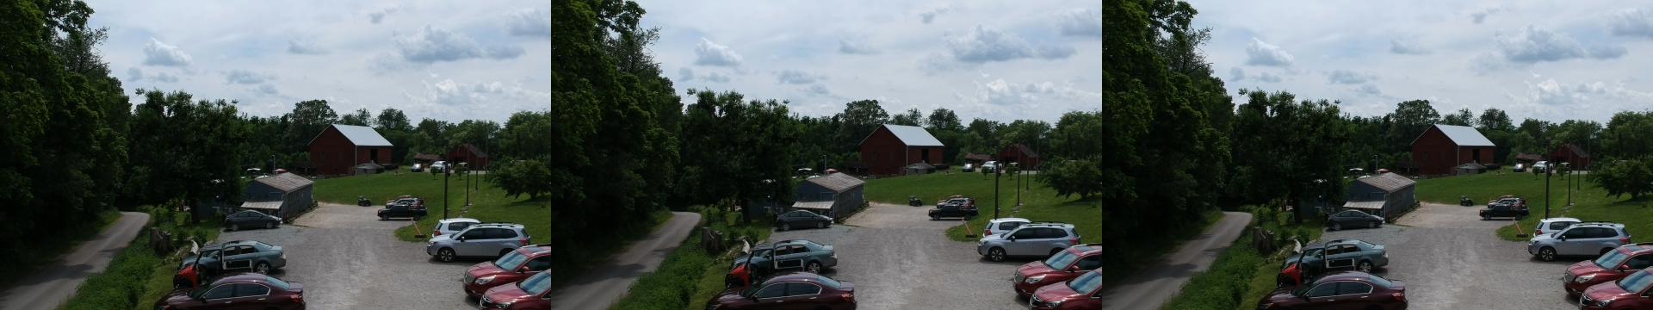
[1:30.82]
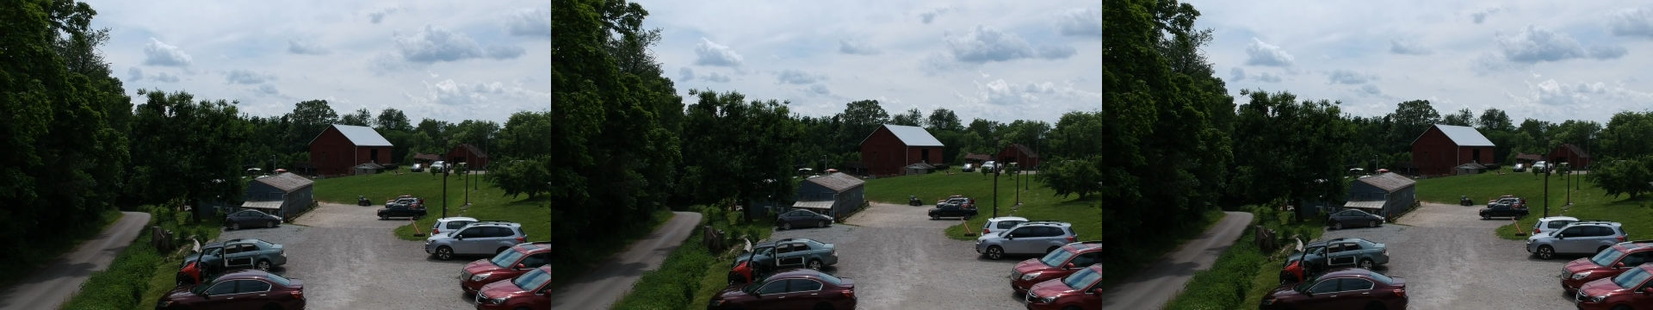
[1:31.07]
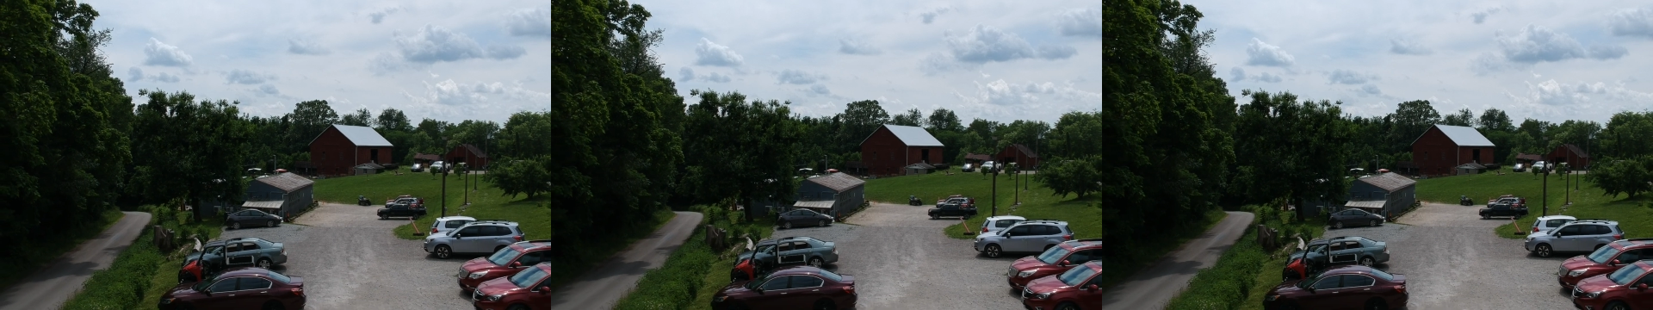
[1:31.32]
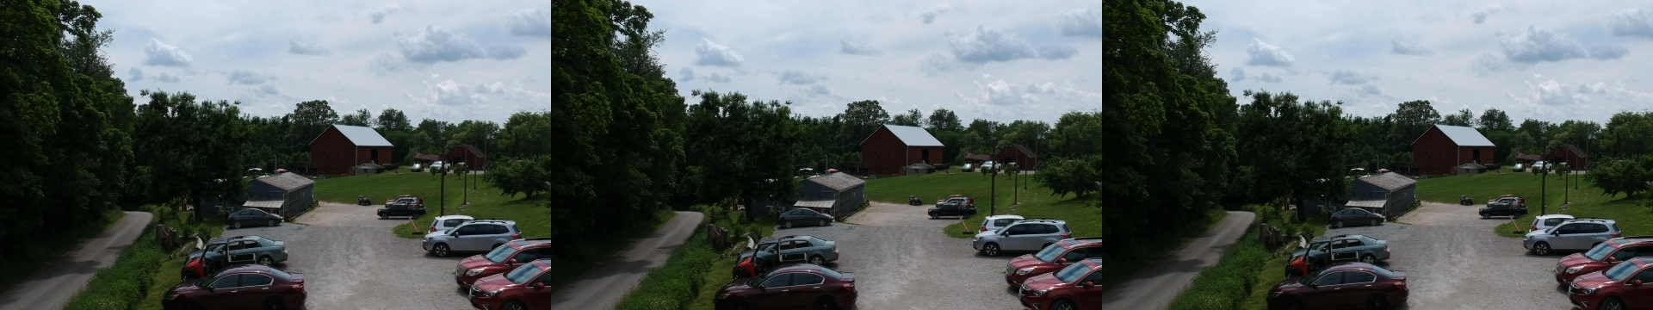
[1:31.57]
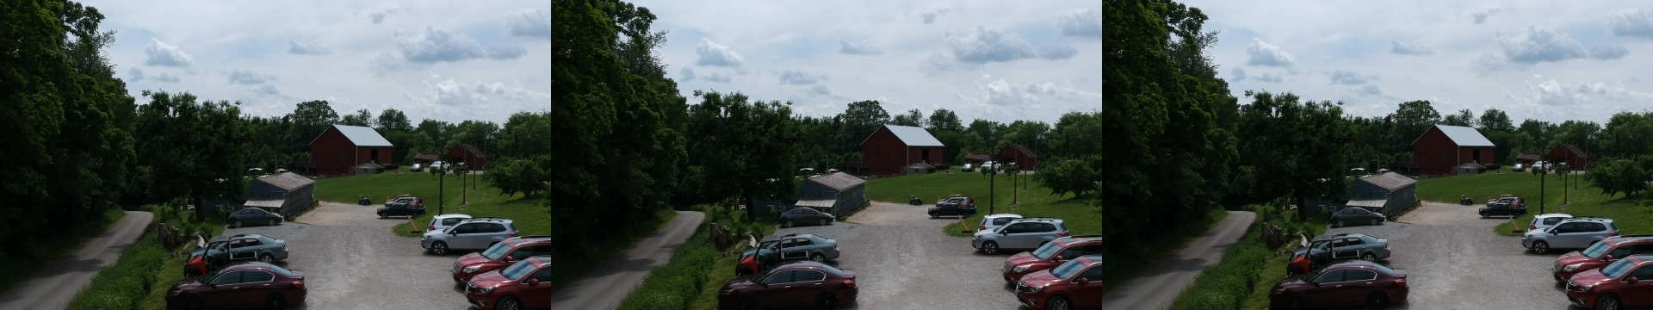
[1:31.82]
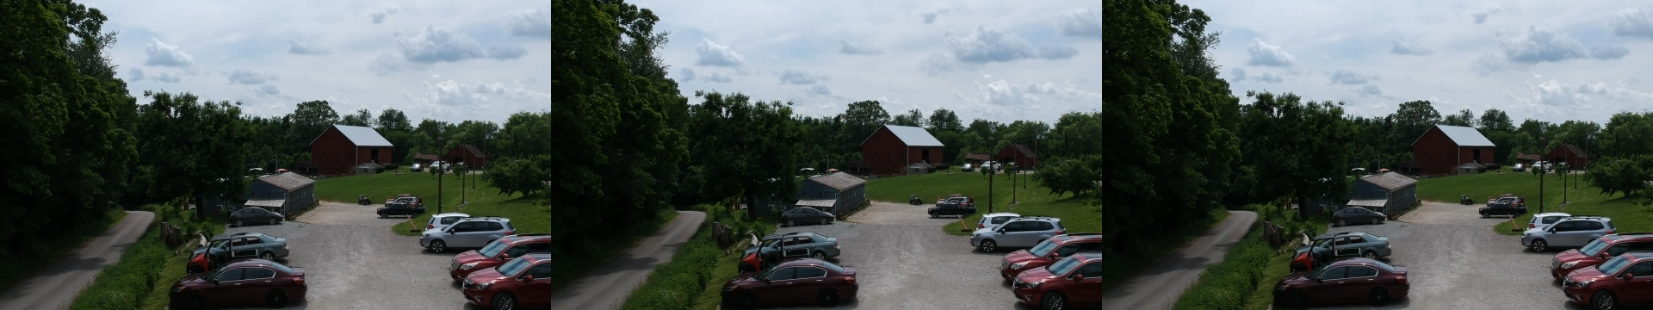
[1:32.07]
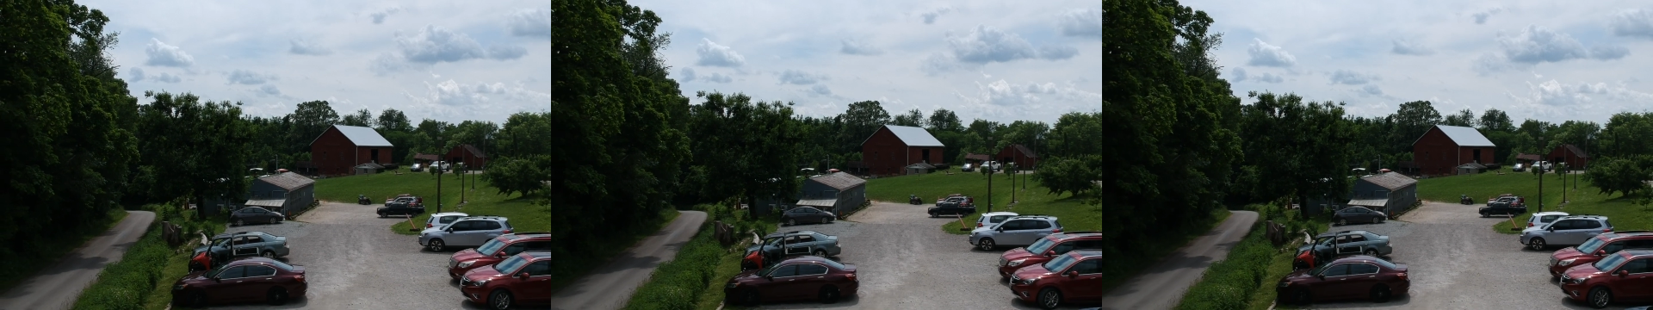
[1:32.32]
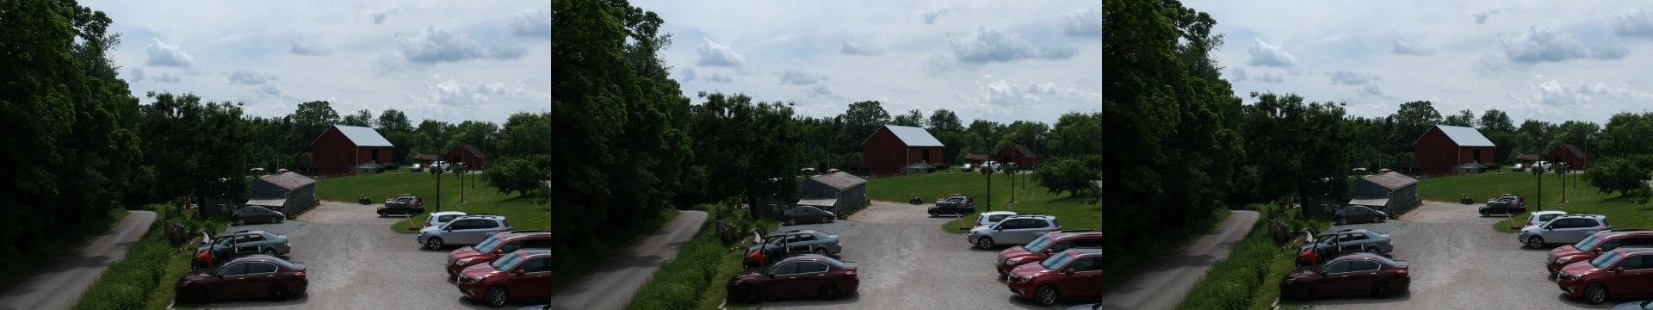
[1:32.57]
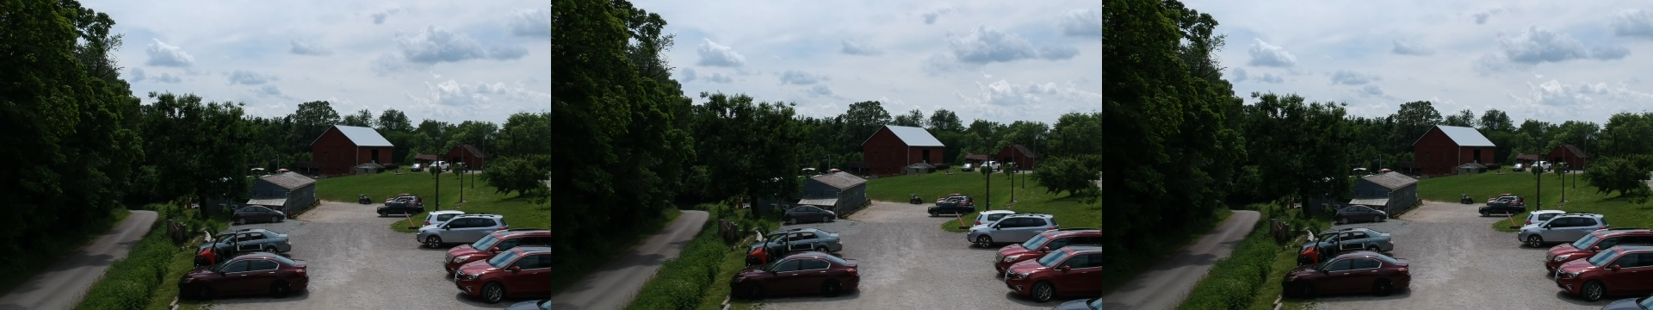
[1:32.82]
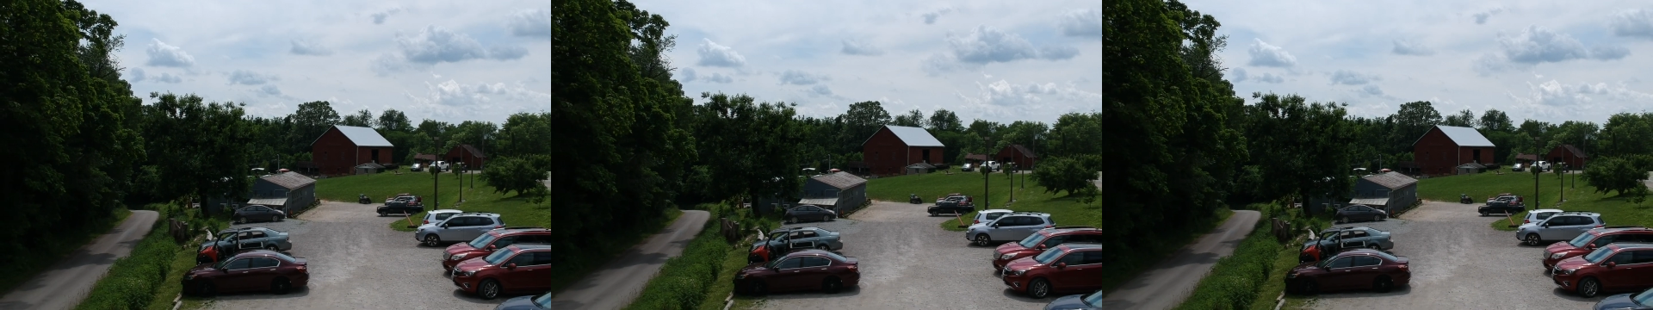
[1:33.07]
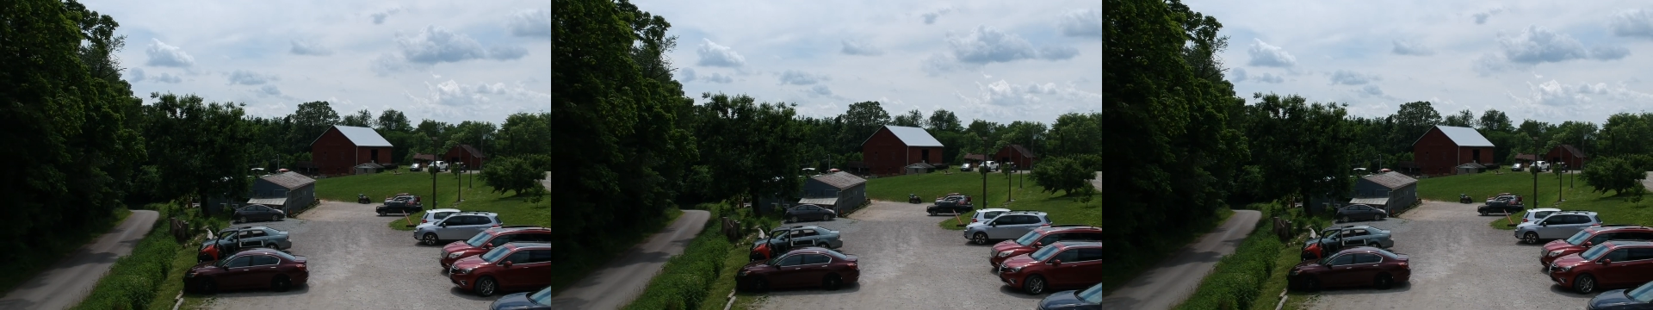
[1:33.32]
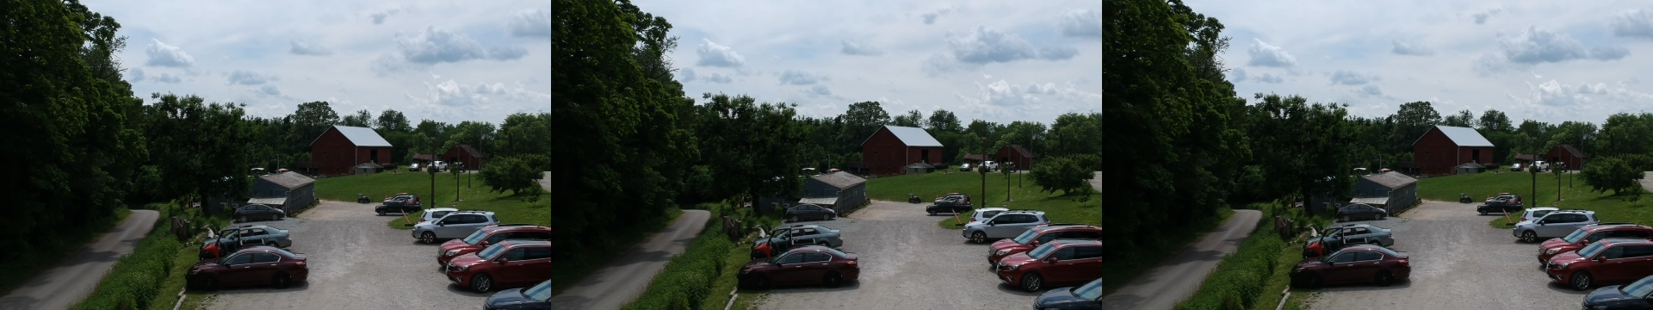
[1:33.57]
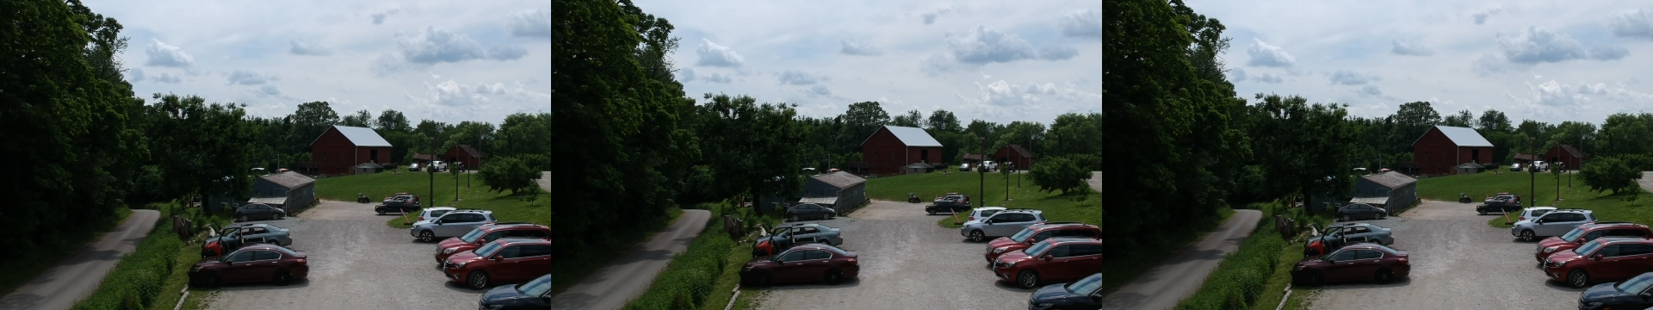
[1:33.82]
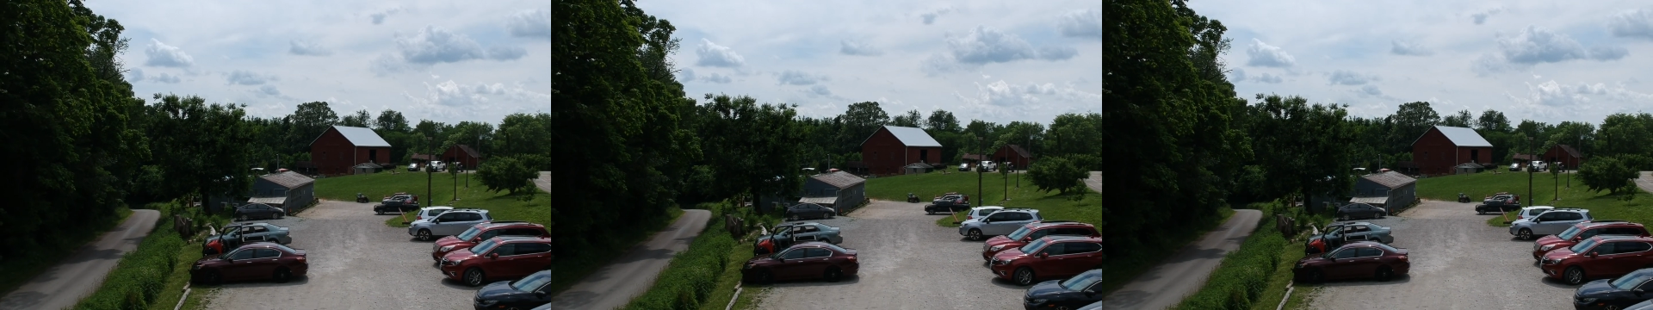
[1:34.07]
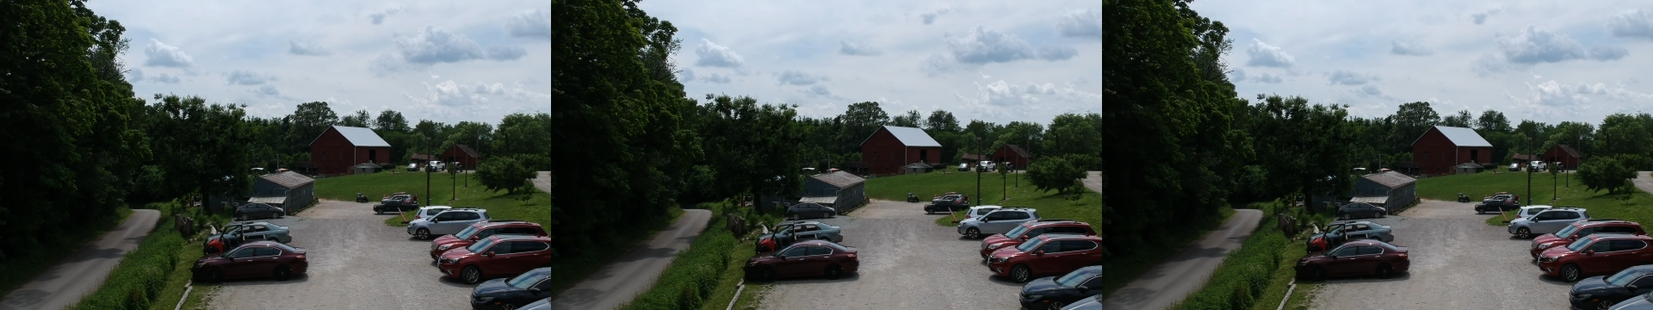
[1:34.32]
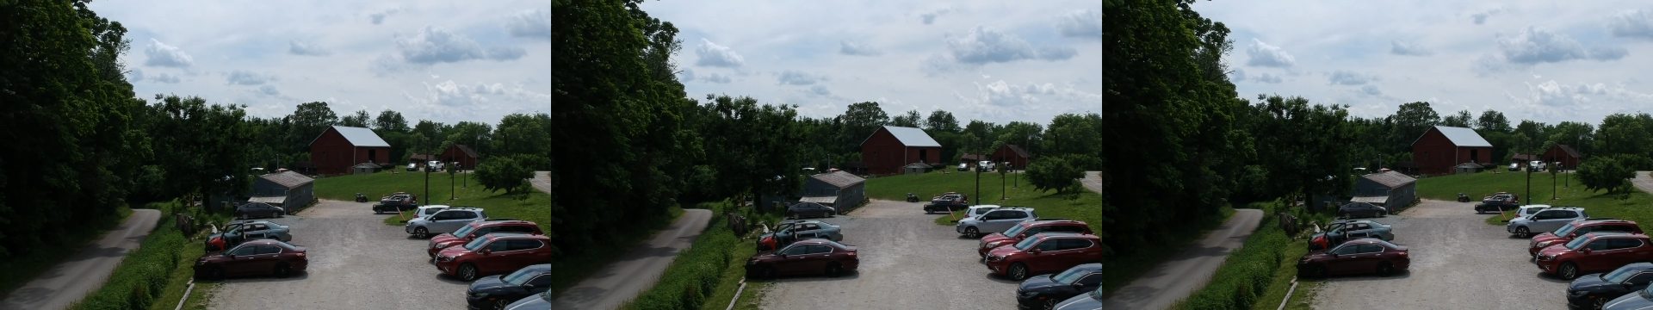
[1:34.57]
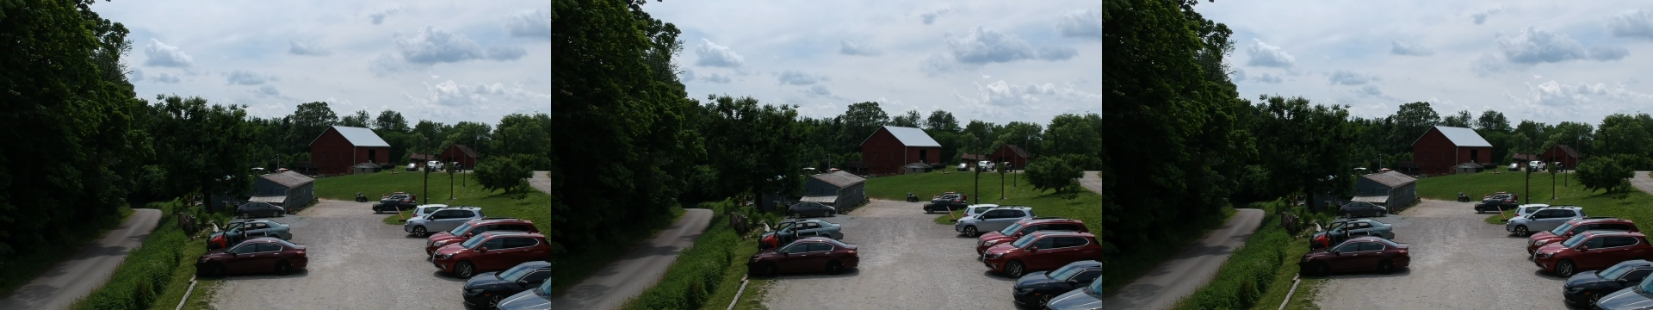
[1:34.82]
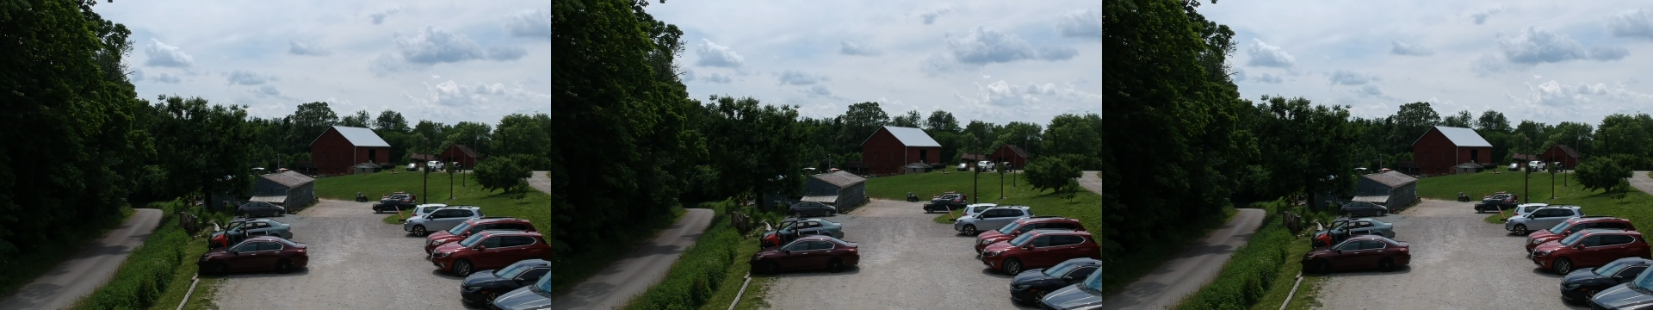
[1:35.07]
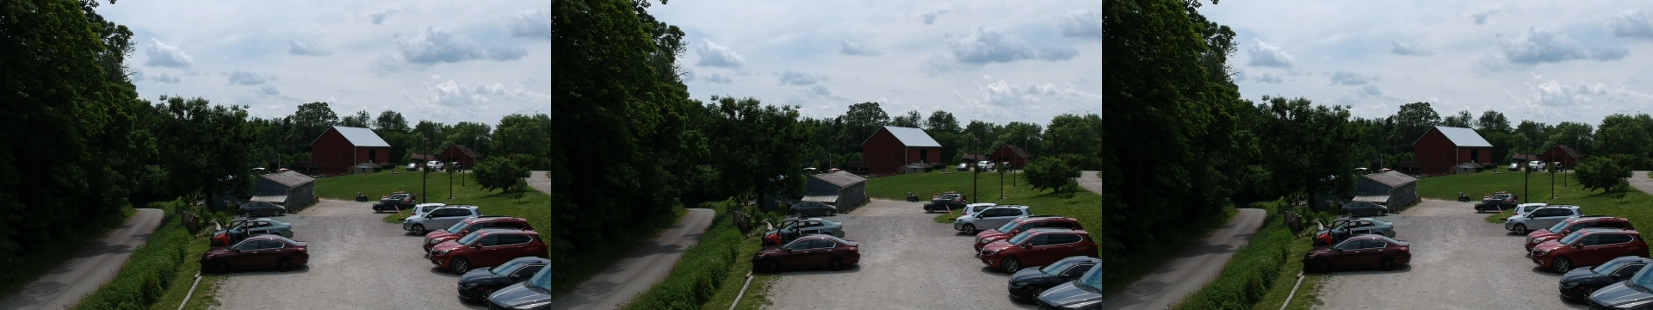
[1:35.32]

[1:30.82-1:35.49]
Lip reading: [unreadable: no face in view]